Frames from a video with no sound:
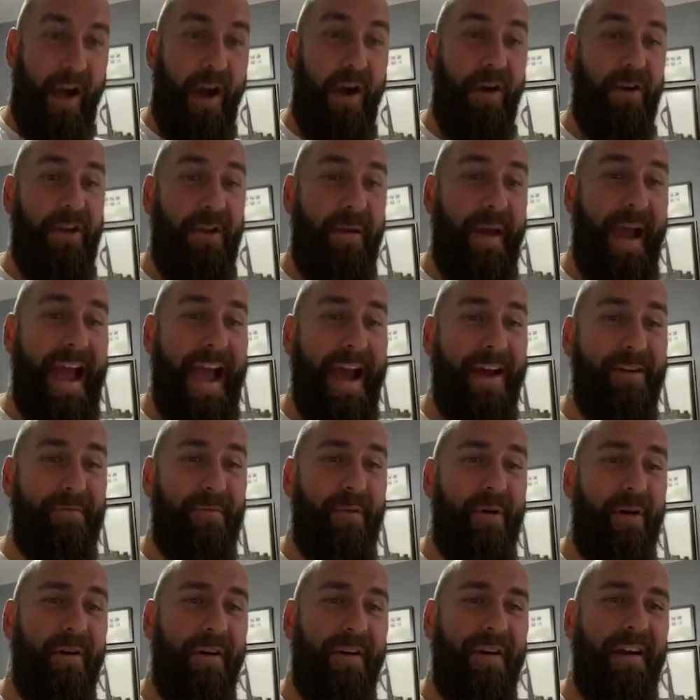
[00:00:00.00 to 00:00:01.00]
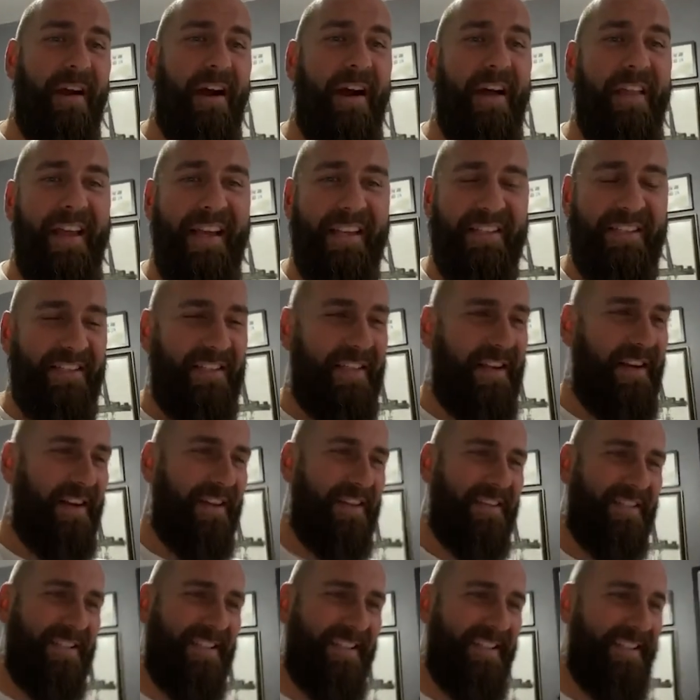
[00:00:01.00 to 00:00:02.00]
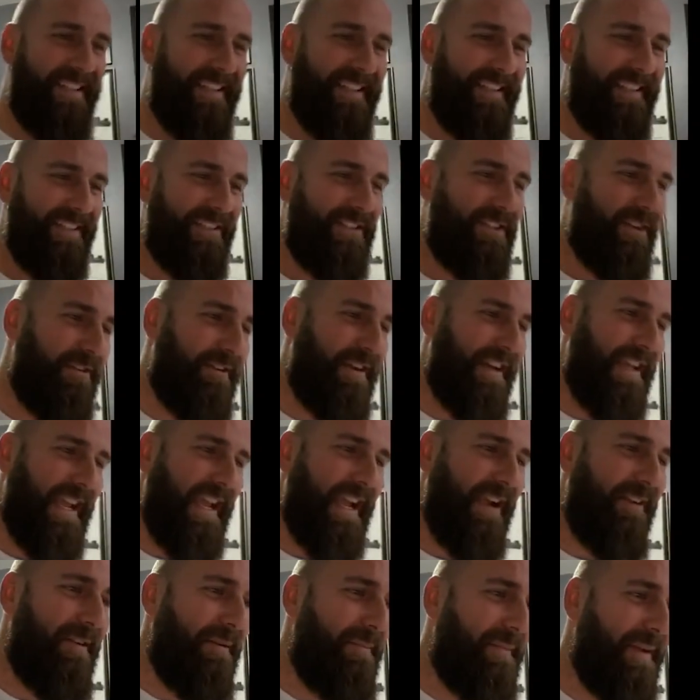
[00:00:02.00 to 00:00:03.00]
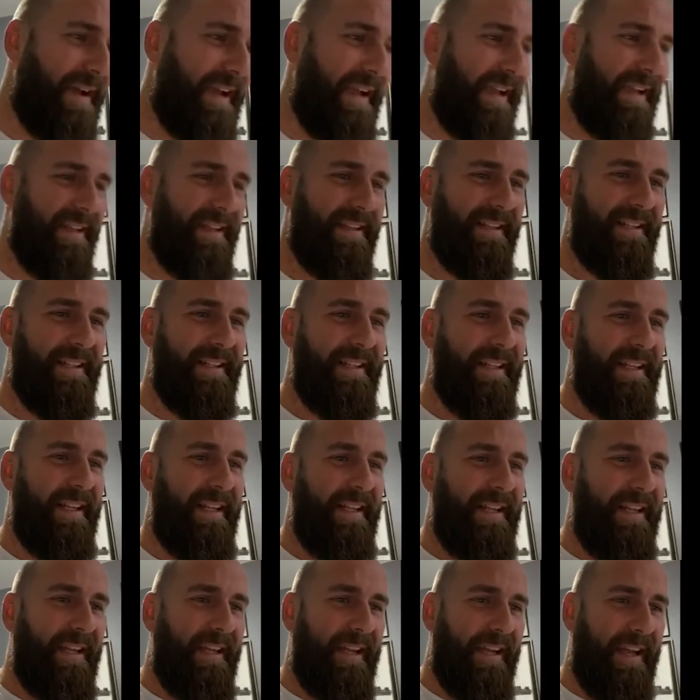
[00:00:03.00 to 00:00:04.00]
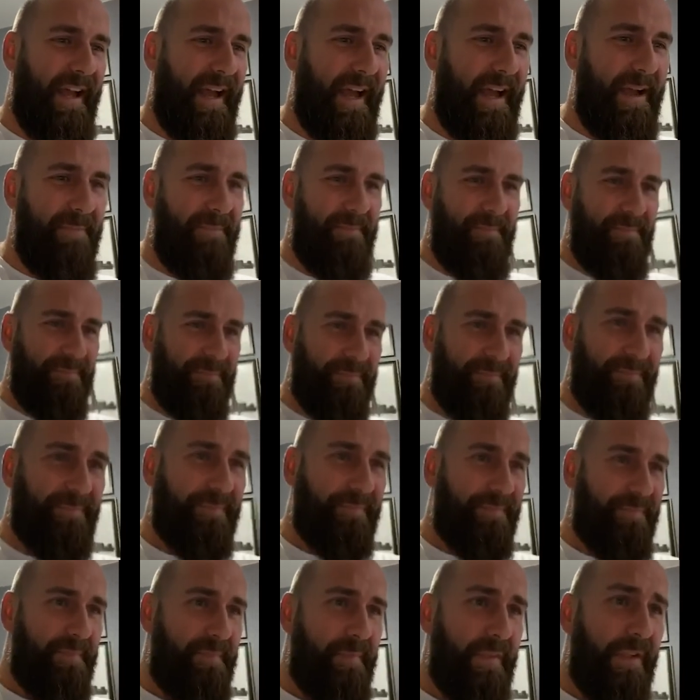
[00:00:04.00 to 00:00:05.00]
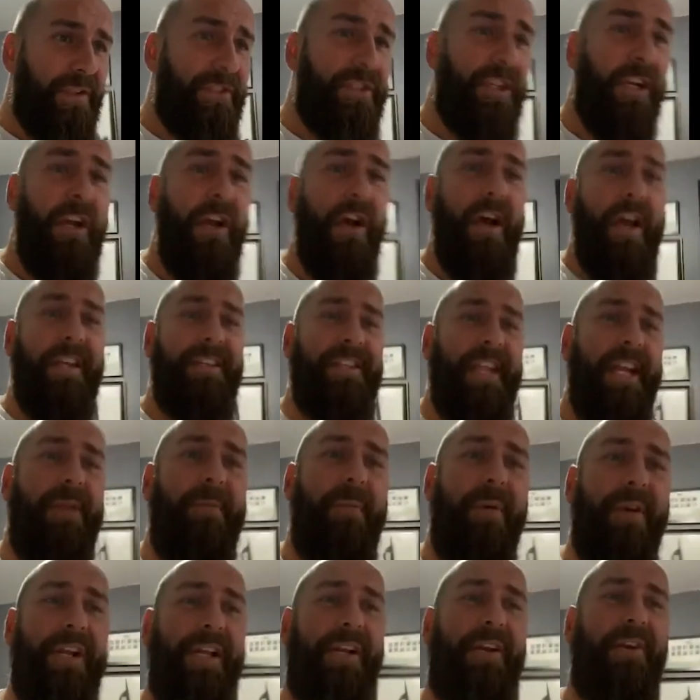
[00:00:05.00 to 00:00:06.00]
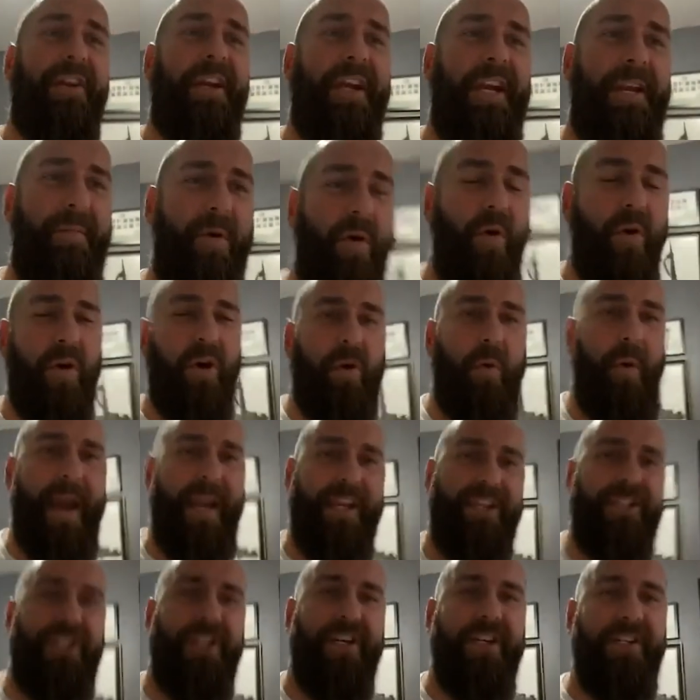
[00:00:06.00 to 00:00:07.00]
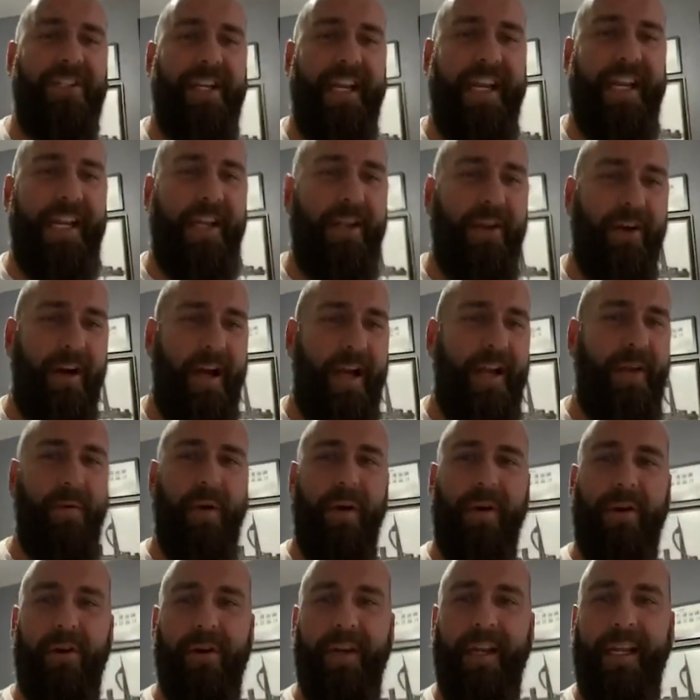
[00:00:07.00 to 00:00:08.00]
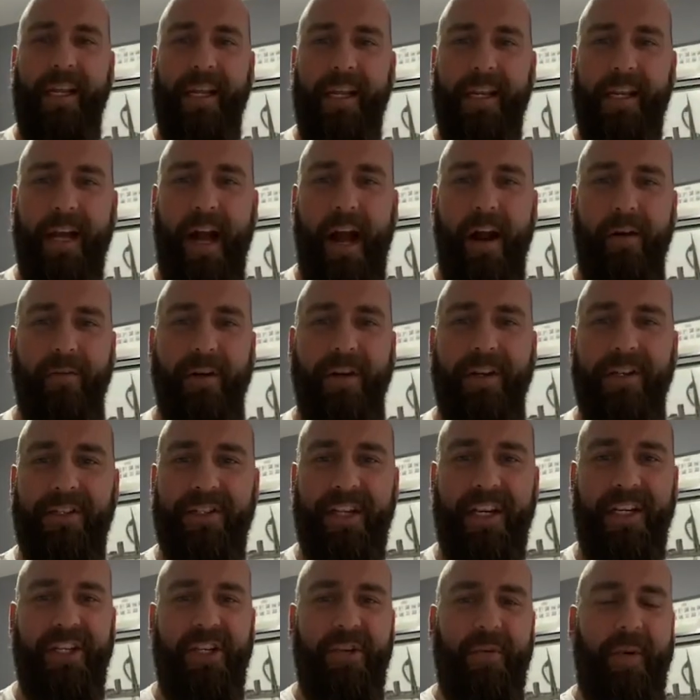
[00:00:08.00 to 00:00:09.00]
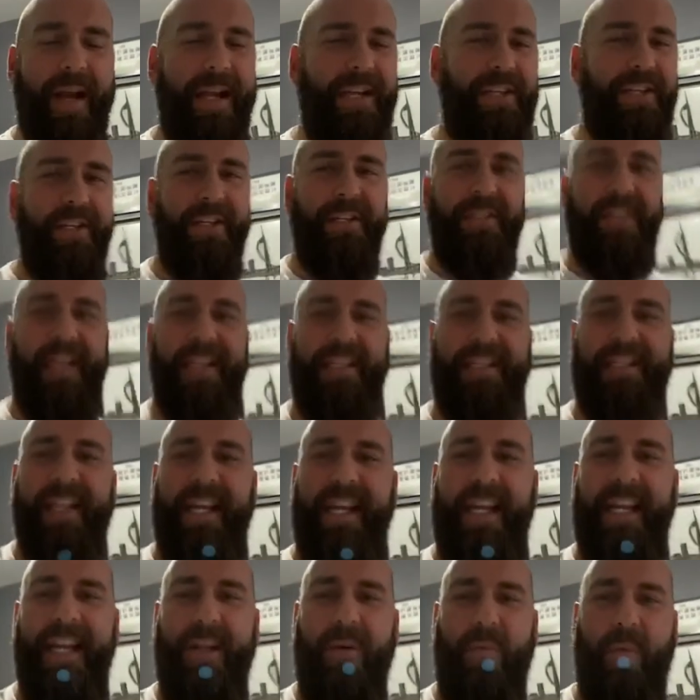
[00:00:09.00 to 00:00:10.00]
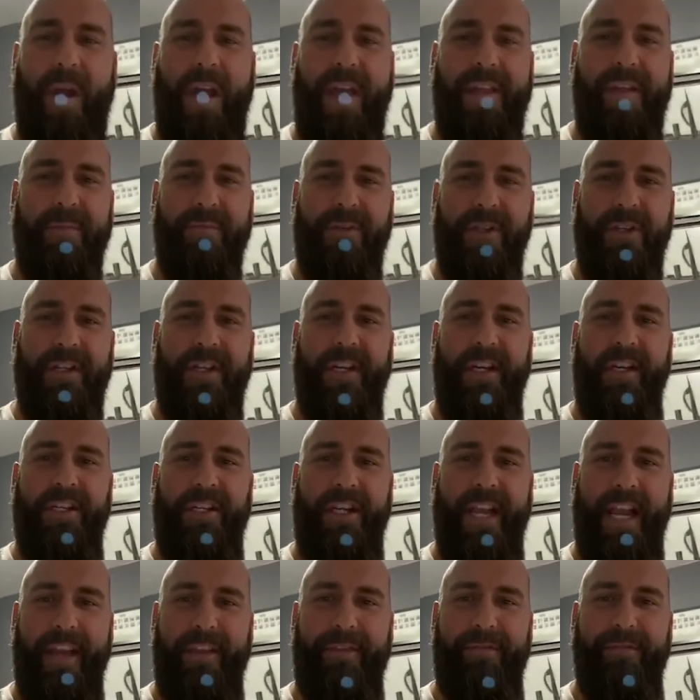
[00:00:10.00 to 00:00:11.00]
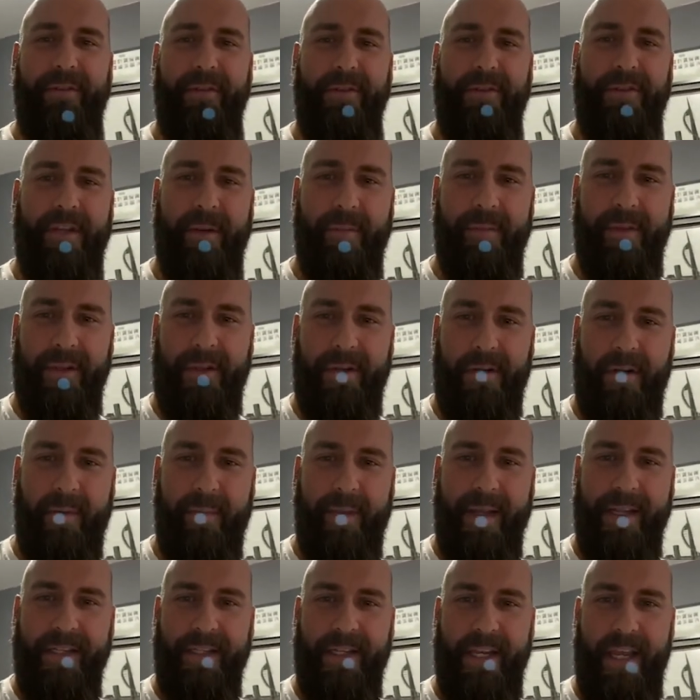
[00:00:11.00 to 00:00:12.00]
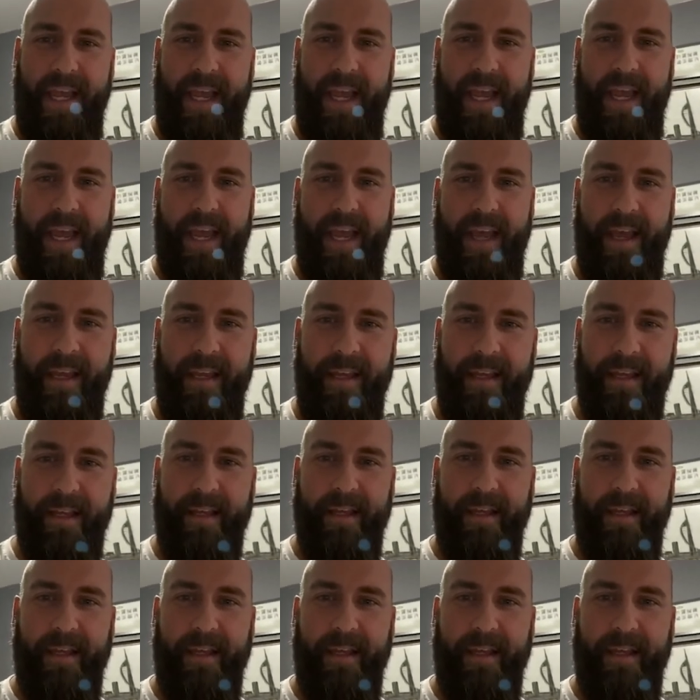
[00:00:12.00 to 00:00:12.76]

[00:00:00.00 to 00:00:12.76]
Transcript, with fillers: Oh, you have Warren. Oh, that sucks. Sorry to hear it, mate. Um, so look, has anybody got any more questions? Any got anyone got any current situations they're dealing with? I'm just going to check through some of the comments here.